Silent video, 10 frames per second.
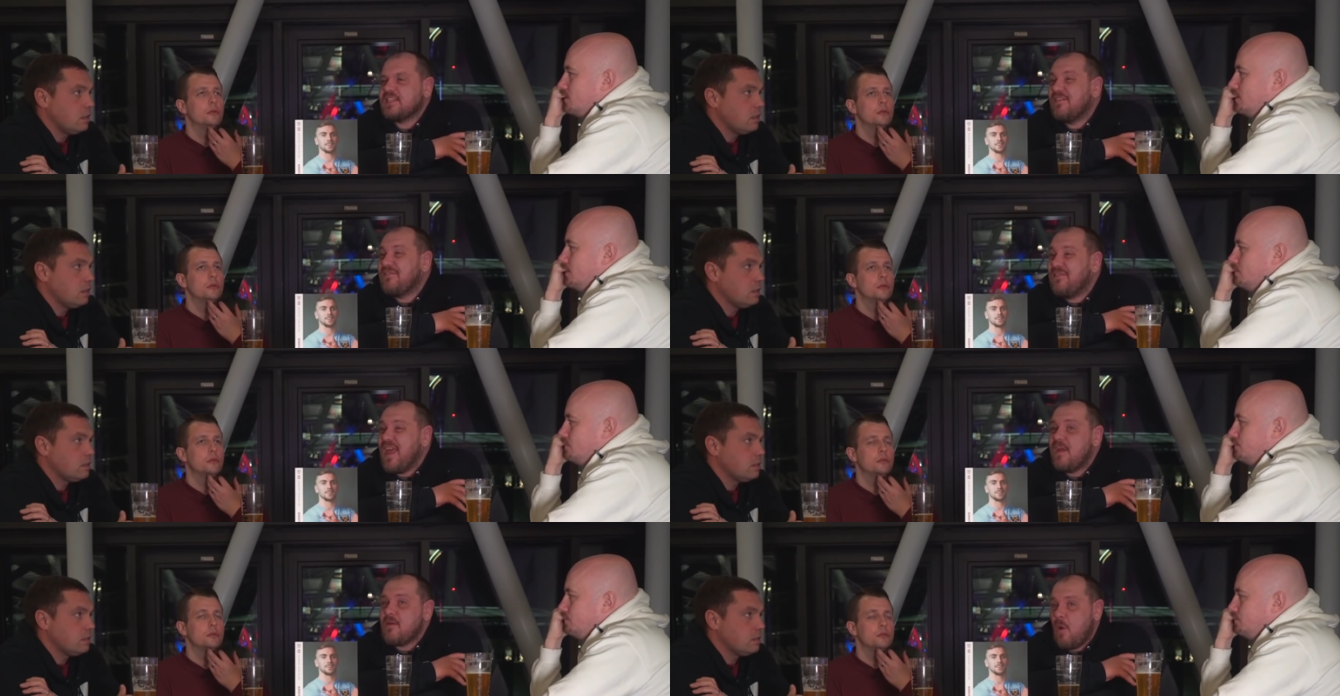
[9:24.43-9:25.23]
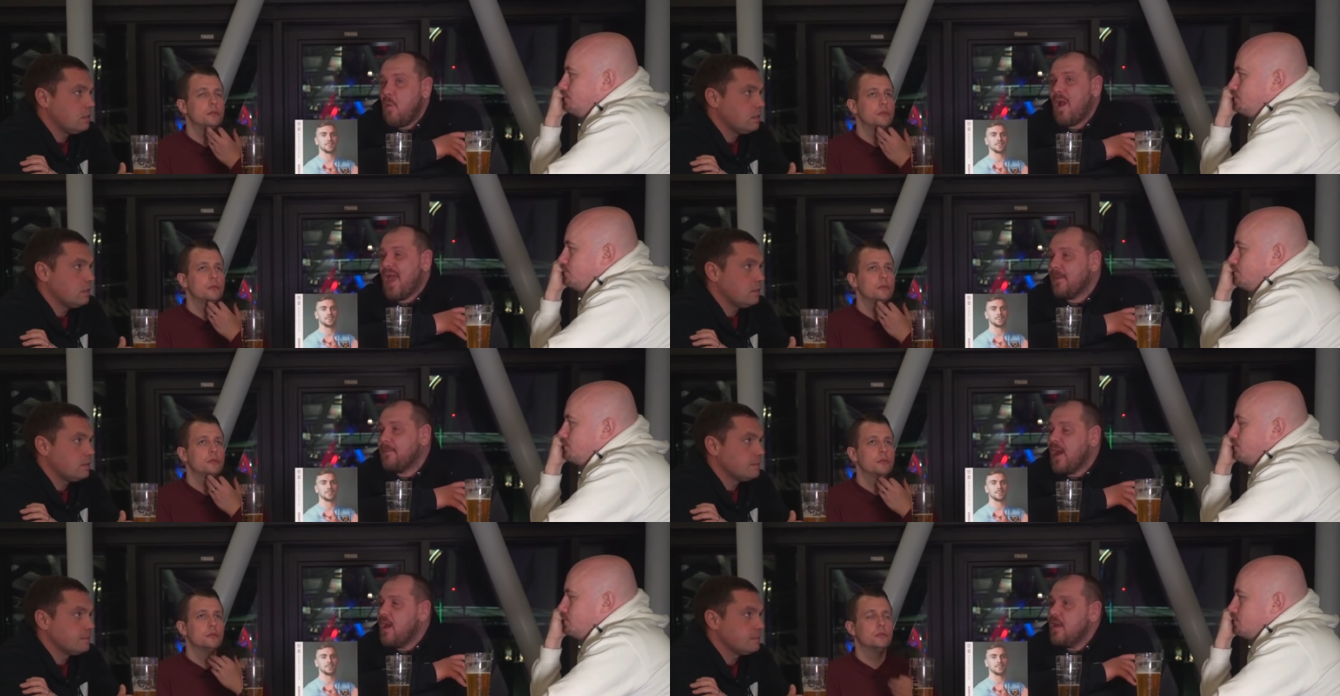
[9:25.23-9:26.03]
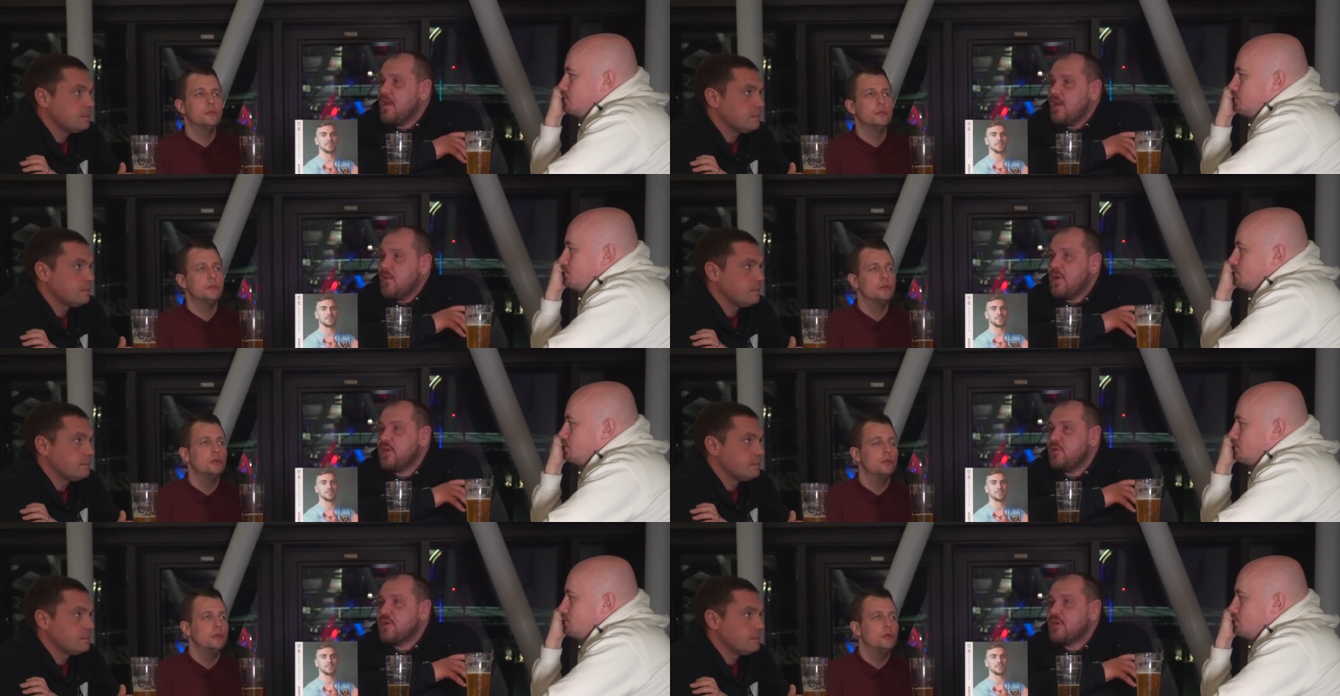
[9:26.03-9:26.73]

Speaker 1: that's a fair old whack. But when